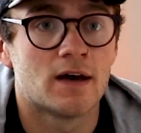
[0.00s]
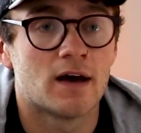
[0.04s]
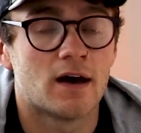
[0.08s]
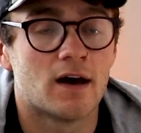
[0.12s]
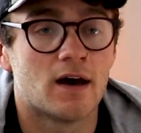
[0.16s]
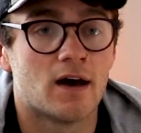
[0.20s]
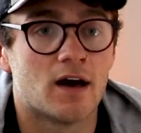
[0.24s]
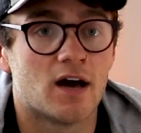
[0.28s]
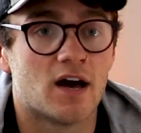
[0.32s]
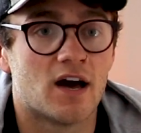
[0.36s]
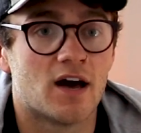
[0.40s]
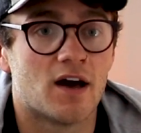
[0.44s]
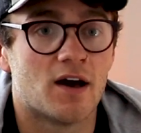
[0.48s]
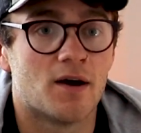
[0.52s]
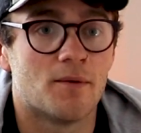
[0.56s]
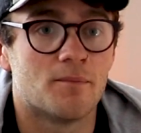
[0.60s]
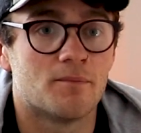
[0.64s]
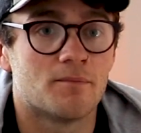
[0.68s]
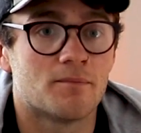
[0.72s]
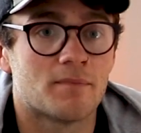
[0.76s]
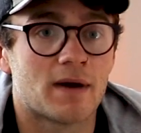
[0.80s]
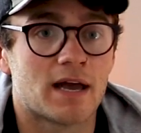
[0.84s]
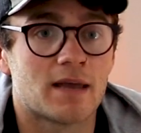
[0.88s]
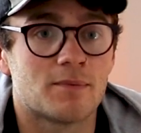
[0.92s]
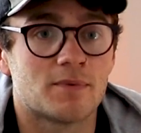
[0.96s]

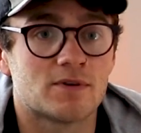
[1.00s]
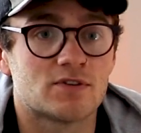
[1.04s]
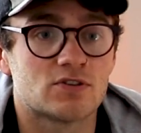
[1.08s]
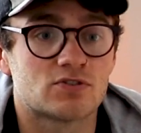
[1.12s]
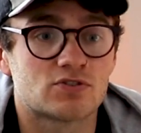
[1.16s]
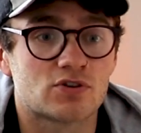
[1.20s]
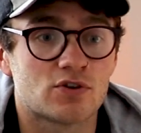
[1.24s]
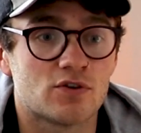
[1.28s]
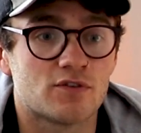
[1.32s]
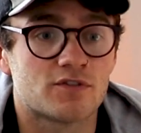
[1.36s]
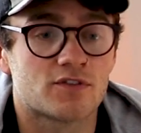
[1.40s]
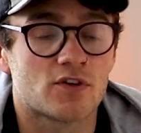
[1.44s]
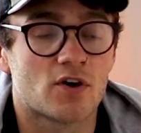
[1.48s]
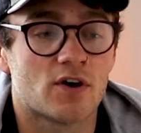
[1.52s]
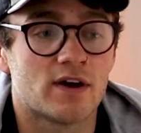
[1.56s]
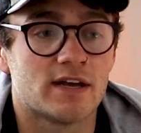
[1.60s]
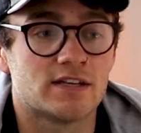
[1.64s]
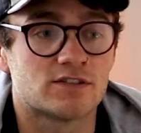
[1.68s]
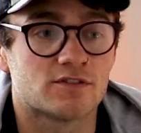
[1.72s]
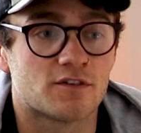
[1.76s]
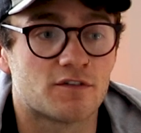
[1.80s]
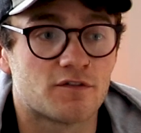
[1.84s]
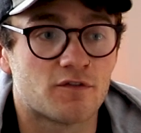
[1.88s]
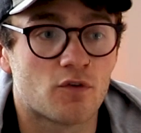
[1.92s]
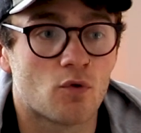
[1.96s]
Maybe the
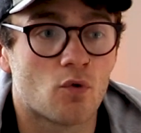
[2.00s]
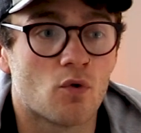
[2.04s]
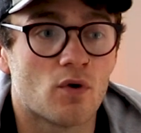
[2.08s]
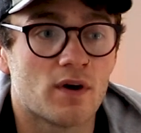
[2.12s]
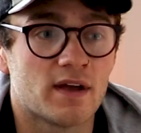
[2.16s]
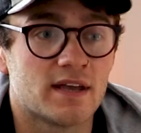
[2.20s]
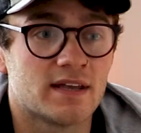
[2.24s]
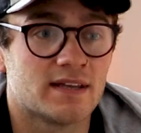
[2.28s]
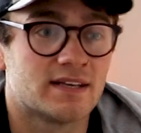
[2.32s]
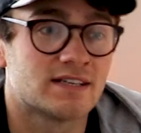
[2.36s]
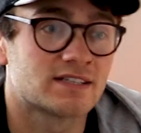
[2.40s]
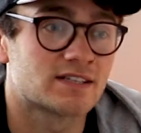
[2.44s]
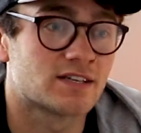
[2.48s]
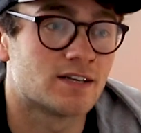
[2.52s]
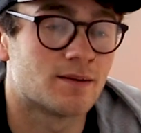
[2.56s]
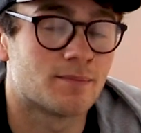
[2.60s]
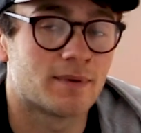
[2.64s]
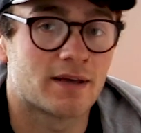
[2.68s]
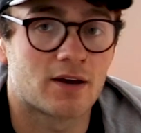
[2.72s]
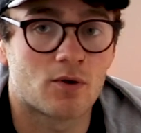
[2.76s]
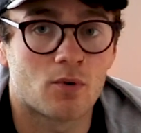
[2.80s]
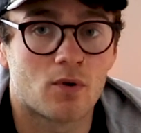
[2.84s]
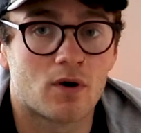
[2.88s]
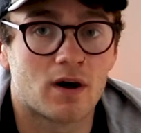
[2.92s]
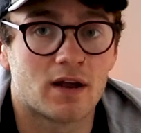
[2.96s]
2:30 to 40 is going to
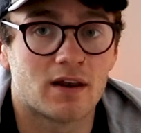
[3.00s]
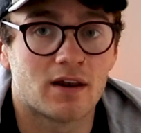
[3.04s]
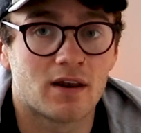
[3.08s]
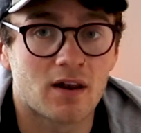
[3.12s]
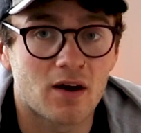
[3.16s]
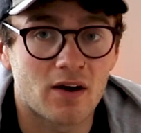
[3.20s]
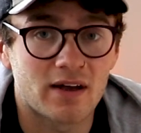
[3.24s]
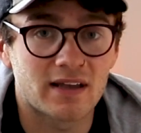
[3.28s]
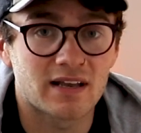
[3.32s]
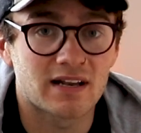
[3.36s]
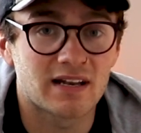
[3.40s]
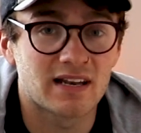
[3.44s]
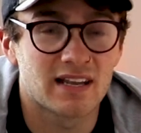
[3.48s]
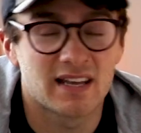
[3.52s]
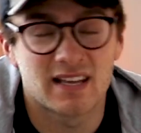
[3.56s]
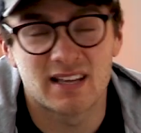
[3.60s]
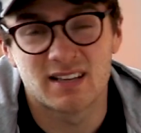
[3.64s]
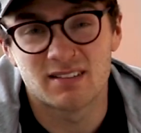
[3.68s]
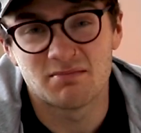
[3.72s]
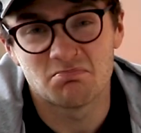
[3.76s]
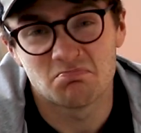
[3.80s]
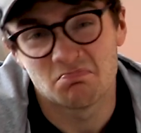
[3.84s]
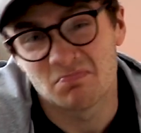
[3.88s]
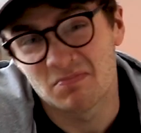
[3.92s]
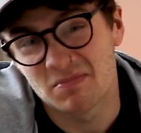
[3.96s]
be quite
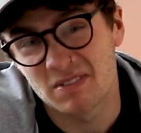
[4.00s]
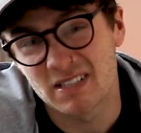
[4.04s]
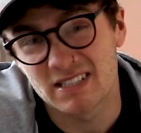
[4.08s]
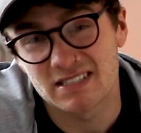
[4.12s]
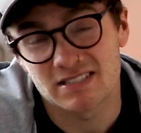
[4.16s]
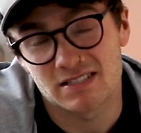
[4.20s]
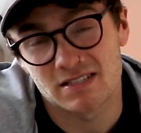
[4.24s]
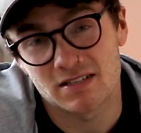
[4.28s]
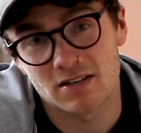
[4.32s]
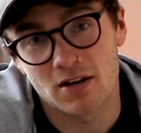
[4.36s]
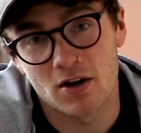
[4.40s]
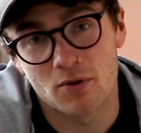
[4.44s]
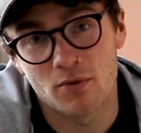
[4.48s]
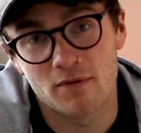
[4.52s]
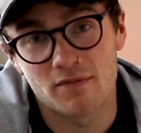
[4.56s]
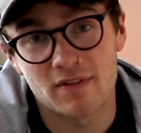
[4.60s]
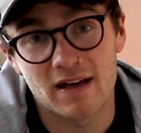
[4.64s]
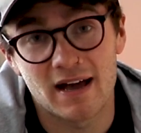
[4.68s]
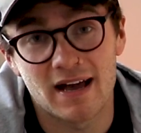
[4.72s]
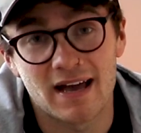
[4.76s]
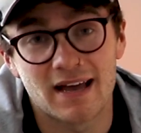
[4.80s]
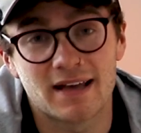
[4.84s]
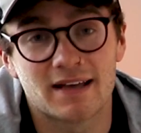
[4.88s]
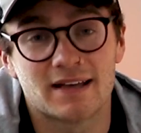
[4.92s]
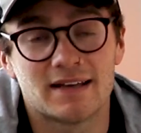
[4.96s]
likely. Let's go with
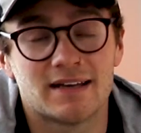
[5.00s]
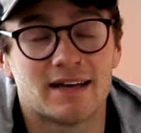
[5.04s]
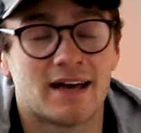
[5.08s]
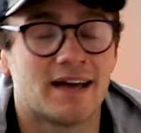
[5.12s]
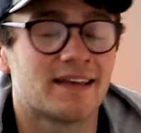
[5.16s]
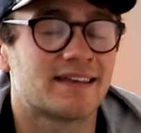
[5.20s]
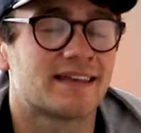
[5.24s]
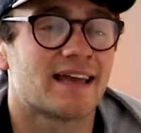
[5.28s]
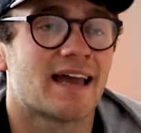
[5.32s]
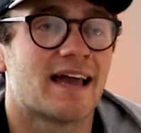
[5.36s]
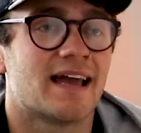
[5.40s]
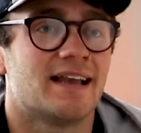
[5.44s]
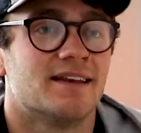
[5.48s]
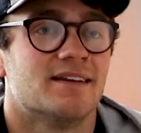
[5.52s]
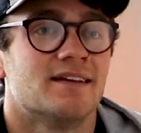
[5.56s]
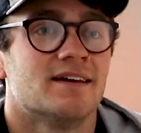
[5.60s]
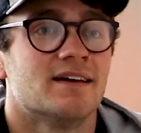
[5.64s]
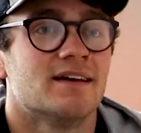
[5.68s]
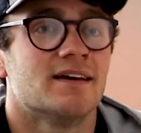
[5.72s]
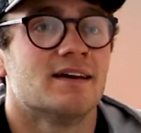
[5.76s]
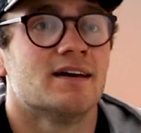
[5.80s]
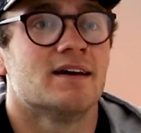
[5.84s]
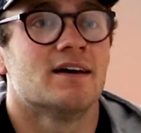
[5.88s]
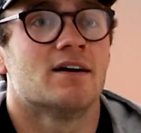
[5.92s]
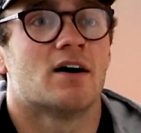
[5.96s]
that. Again,
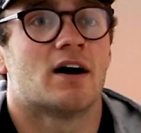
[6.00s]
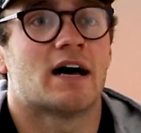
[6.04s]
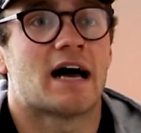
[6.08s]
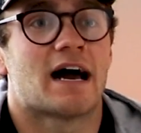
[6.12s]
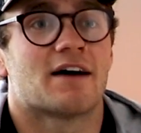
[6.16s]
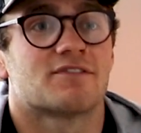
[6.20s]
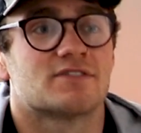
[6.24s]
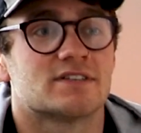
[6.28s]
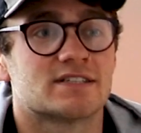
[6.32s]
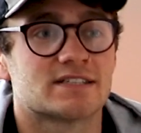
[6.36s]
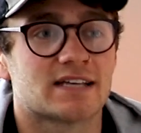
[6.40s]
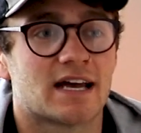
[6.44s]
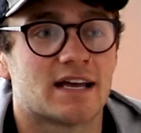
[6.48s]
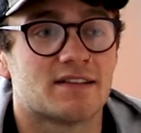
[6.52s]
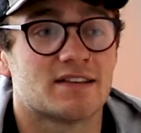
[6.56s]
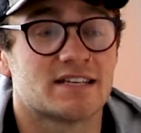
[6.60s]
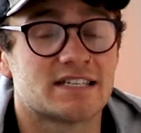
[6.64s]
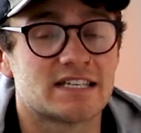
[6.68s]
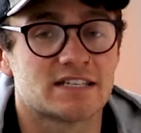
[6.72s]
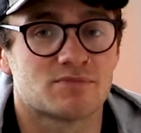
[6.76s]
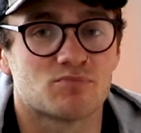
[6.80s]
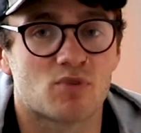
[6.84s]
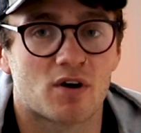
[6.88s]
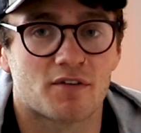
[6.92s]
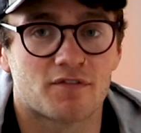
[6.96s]
I have to say,
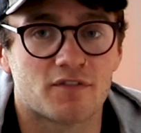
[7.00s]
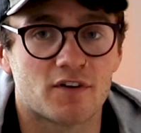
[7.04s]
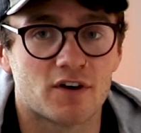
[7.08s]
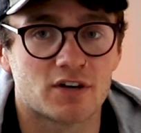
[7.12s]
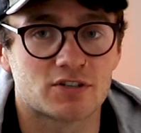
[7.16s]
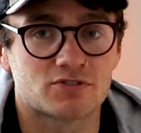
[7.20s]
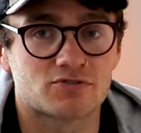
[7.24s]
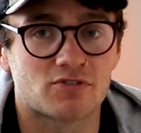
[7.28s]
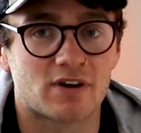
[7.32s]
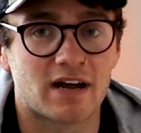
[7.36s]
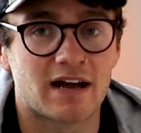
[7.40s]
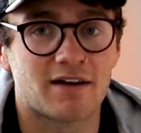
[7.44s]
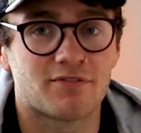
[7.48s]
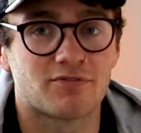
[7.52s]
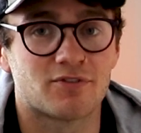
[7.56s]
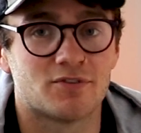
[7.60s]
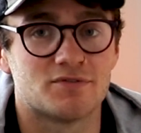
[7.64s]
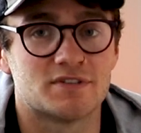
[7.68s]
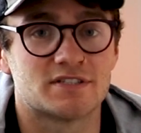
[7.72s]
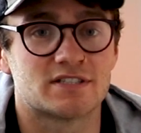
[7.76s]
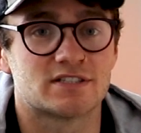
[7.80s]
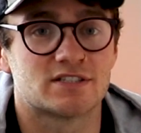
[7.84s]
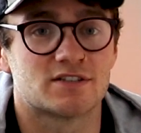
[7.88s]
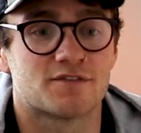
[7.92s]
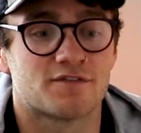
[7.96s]
this is my first
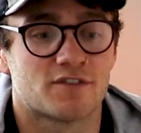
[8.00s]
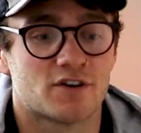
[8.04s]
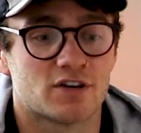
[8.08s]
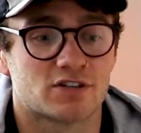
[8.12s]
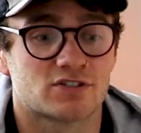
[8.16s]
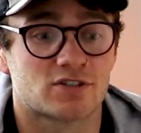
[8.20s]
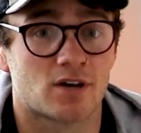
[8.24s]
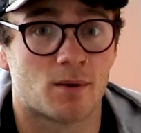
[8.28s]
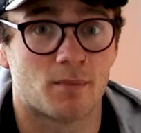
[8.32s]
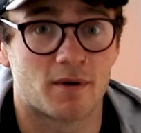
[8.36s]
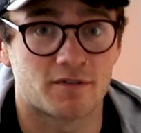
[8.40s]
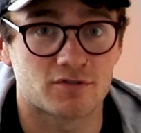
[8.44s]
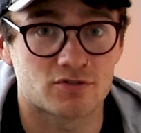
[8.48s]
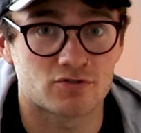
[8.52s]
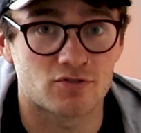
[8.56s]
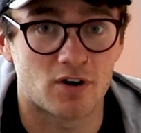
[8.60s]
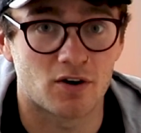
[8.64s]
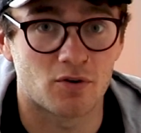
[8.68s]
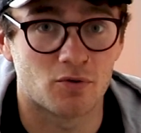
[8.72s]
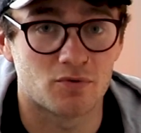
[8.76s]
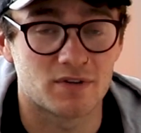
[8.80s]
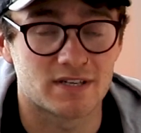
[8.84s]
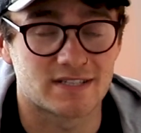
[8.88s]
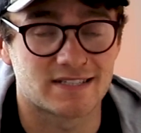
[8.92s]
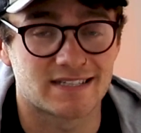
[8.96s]
triathlon. This is the first time I've
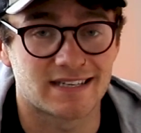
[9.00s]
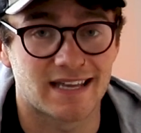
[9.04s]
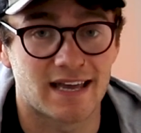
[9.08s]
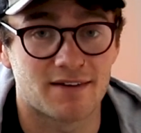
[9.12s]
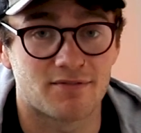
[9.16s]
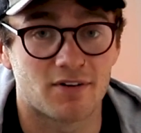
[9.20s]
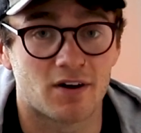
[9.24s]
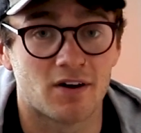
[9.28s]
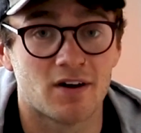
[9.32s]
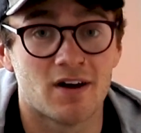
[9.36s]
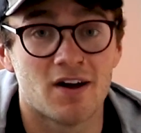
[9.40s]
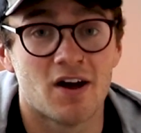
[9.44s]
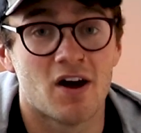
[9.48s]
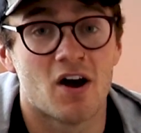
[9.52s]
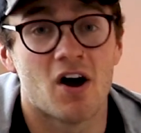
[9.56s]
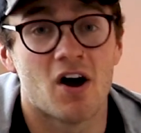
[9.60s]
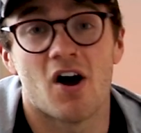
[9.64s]
strung all this together.